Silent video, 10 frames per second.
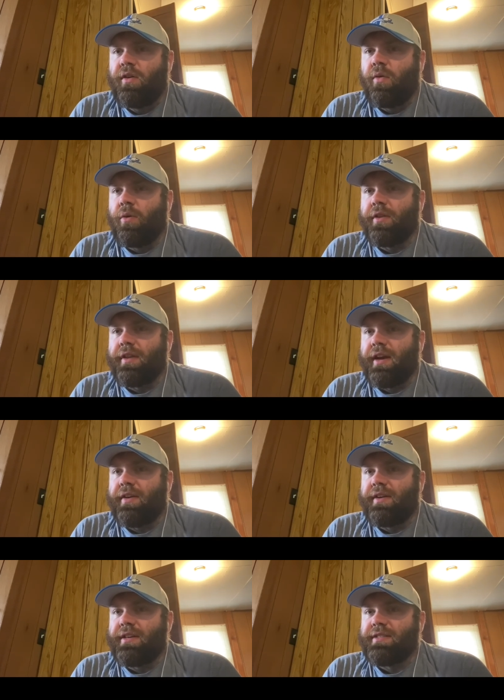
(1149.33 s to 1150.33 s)
what are the
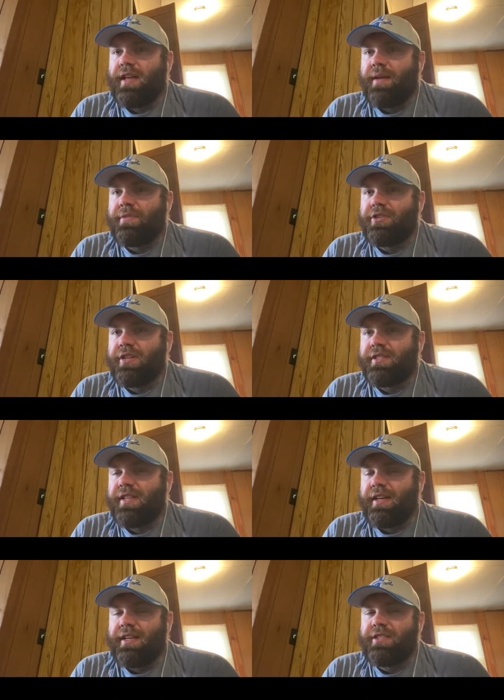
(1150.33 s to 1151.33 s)
areas that Michigan
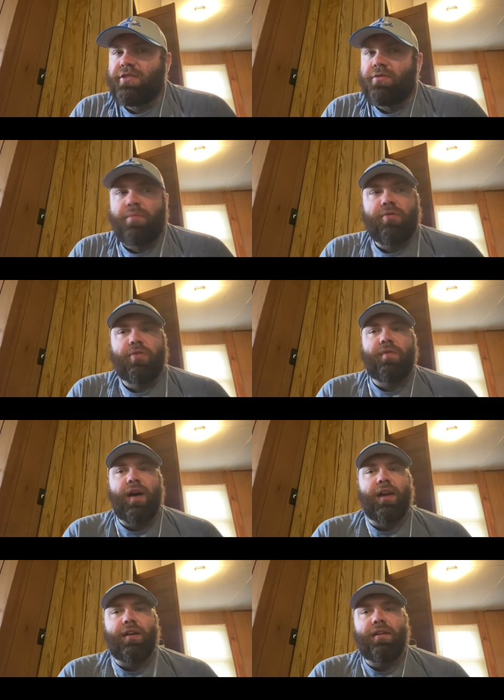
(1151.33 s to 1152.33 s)
State needs to improve
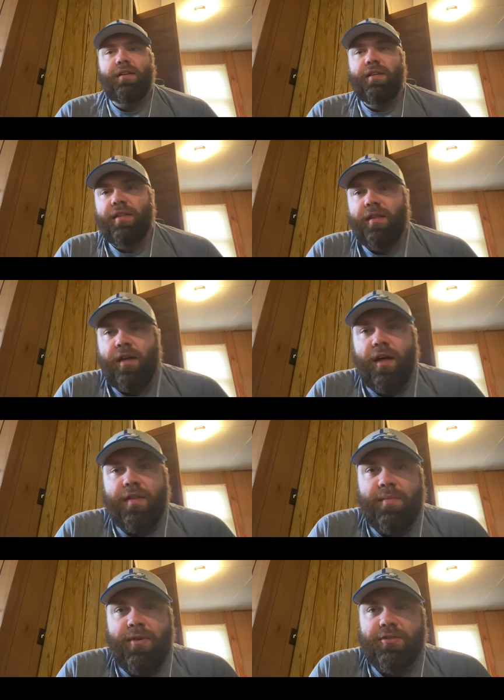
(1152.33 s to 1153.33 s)
on
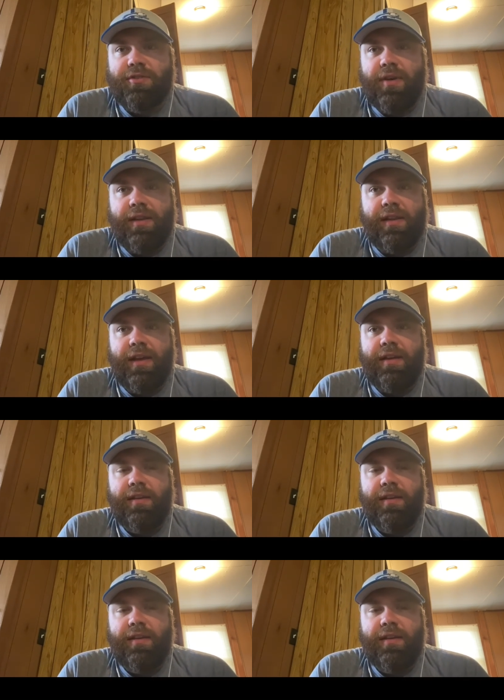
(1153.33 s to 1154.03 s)
the most greatly?